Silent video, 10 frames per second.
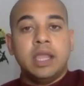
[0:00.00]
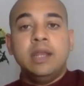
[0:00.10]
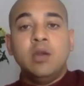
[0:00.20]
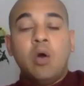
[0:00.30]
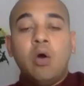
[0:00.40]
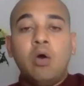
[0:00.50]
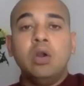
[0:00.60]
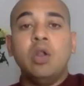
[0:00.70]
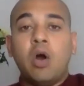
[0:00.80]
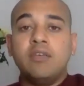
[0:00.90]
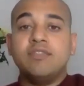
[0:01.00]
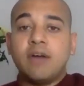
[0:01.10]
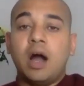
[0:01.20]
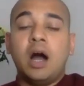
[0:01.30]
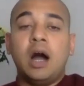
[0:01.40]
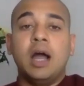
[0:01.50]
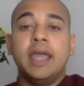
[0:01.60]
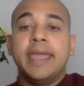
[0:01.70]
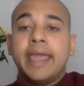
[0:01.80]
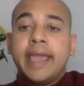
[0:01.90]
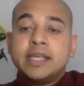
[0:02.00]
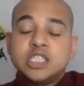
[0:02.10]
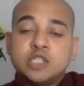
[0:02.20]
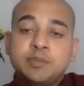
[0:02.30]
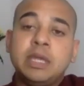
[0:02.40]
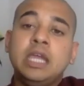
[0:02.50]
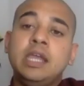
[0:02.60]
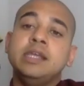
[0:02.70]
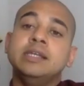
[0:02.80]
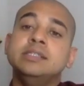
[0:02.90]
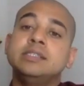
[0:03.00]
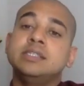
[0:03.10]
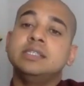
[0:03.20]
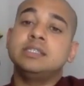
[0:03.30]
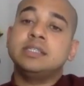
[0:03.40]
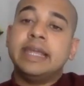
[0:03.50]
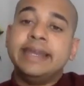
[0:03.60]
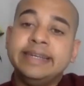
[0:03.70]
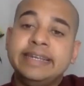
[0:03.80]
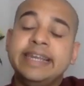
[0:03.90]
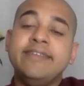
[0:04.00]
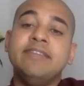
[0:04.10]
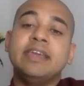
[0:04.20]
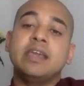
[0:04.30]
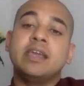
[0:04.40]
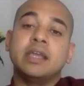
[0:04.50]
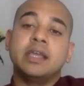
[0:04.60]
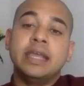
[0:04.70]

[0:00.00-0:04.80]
In all of our experiences in living,